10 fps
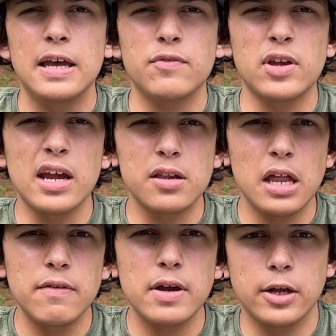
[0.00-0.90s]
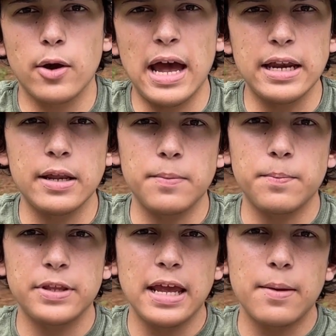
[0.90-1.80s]
If you can't save it, go ahead
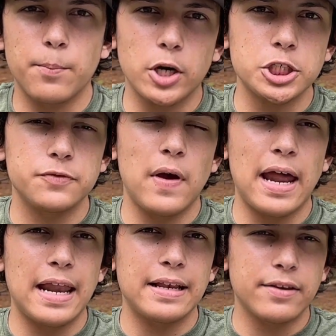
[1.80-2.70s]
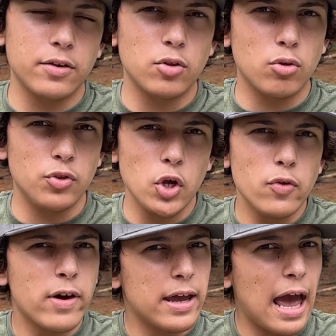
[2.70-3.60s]
and merge that little
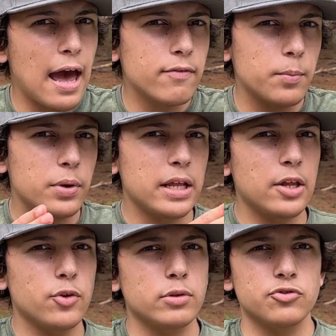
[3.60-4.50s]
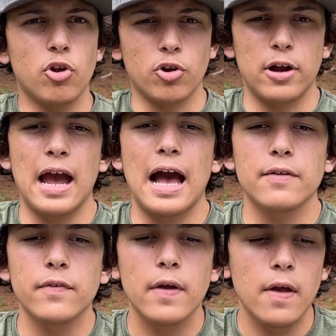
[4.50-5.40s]
nuke that you have and put it into a stronger hive.